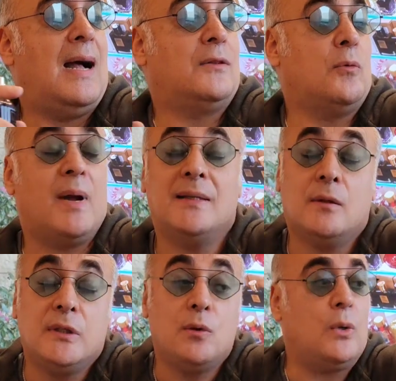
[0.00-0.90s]

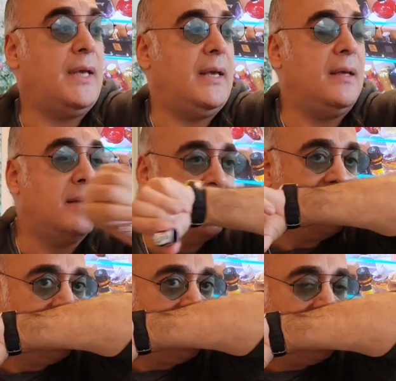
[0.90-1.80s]
Atomizer is okay.
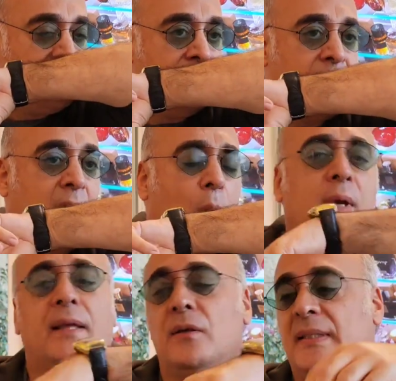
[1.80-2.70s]

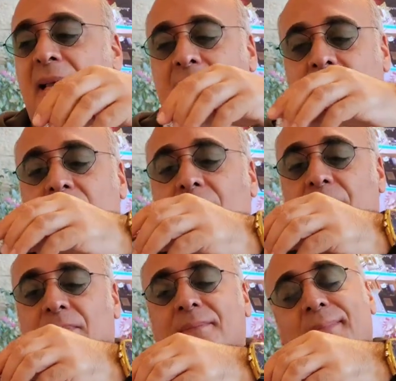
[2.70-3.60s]
Okay, the scent.
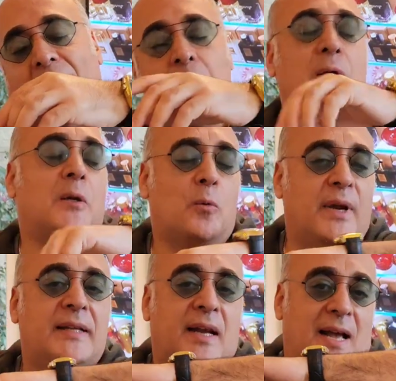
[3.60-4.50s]
I know it
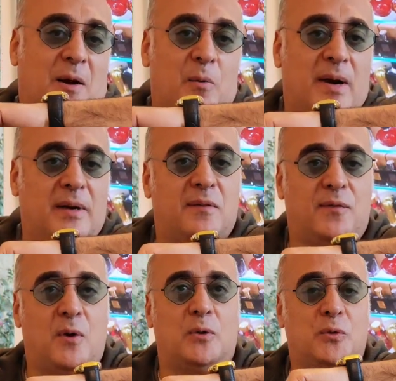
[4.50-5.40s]
already. I wear it
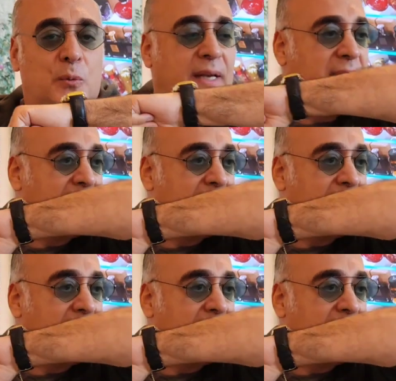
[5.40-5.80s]
for 2